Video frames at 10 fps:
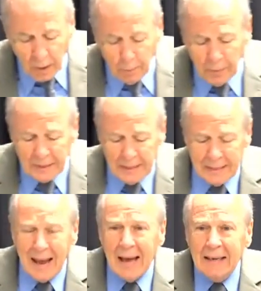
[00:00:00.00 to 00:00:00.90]
But then he
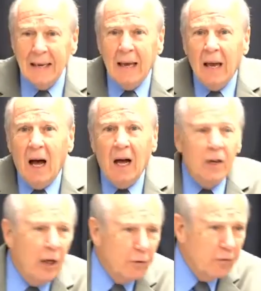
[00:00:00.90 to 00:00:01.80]
had
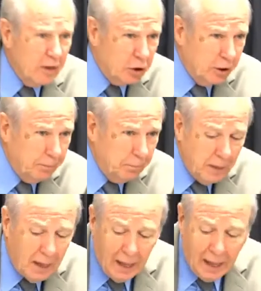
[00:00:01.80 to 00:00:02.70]
another vision,
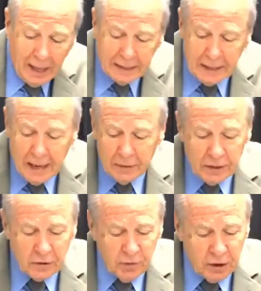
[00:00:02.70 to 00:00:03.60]
and
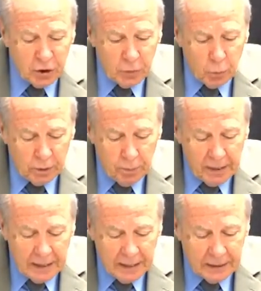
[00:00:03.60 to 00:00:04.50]
this vision would
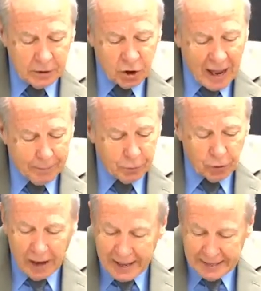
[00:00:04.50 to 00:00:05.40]
be in chapter
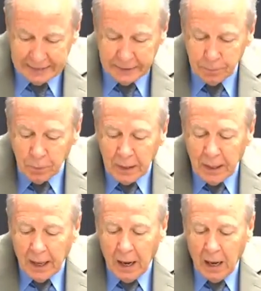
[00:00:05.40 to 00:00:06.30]
8.
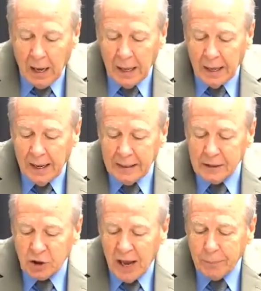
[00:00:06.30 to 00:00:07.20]
And in
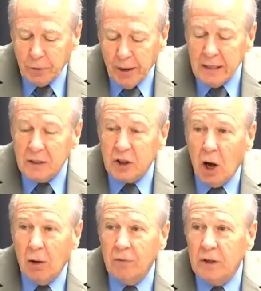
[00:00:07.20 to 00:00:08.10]
chapter 8 he
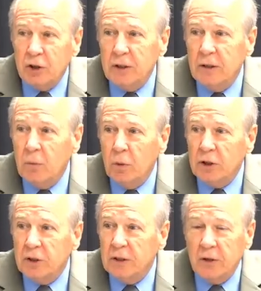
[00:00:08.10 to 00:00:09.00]
saw a vision in which
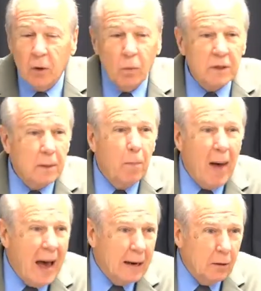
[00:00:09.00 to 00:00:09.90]
that there was a
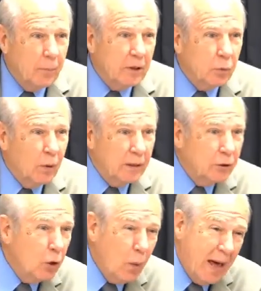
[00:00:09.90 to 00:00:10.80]
battle between
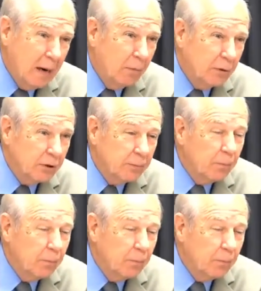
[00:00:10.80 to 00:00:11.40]
two animals.